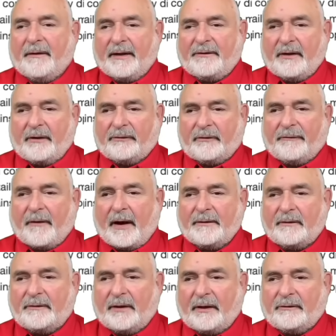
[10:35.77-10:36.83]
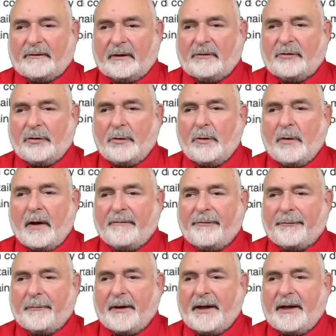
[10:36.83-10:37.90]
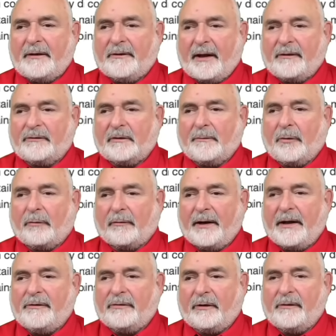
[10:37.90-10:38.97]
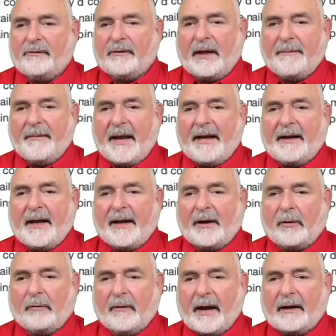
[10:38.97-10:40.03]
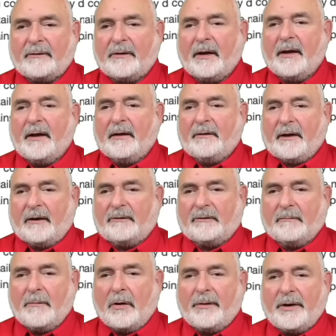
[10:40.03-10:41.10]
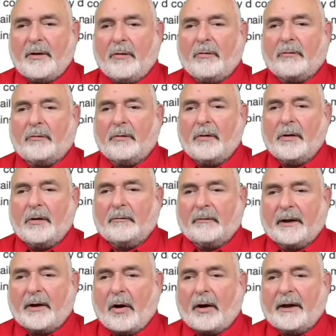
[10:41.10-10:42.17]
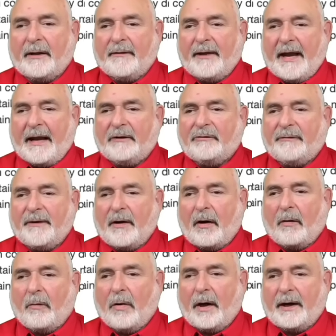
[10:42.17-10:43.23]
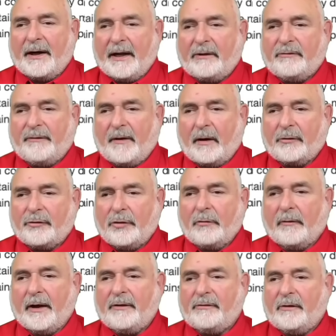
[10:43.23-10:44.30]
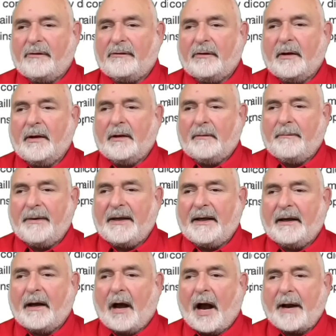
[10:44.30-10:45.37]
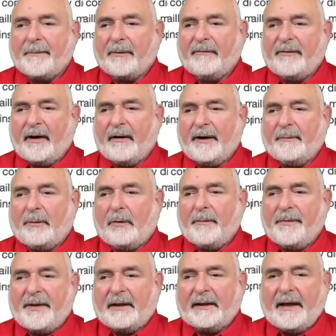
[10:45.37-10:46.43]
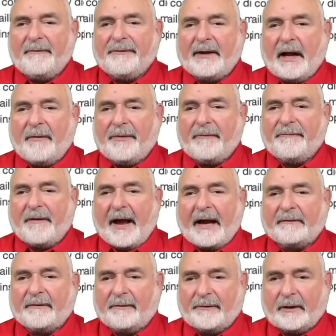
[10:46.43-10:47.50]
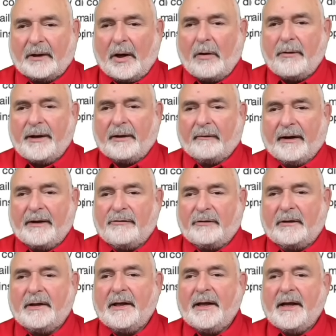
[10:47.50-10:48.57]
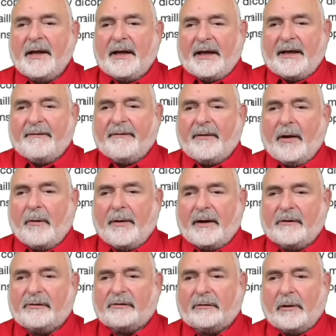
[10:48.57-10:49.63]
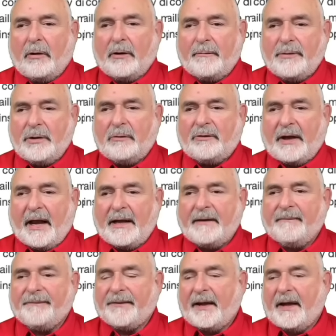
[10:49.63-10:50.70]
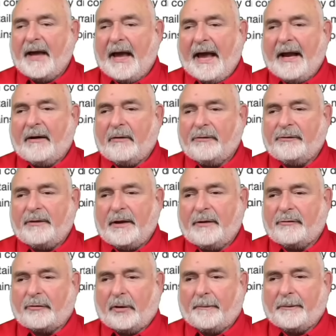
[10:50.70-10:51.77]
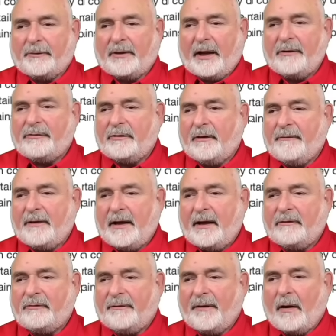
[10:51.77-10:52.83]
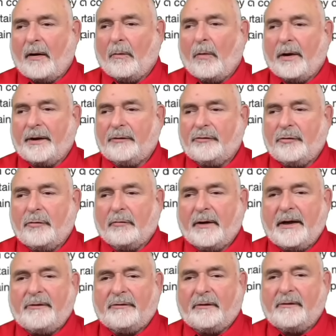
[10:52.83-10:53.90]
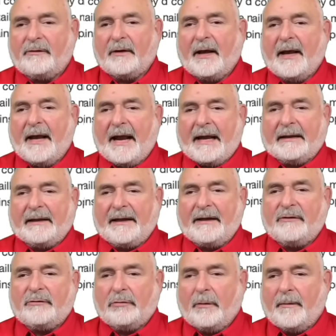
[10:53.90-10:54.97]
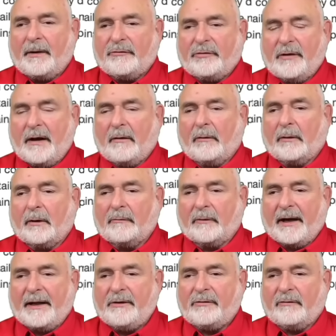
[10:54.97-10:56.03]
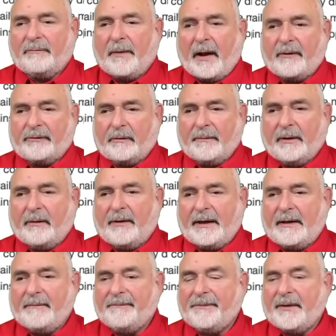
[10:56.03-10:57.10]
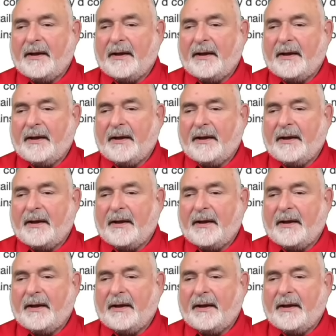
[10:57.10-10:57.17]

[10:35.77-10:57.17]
They testified to testing two of three testable regions. They made a correct testimonial regarding the HVR1 and HVR2 regions being hypervariable, but they left out the fact that the coding region, even though it is slow to mutate, anchors the interpretation of the HVR1 and 2 regions and leads to a much narrower range of possibility.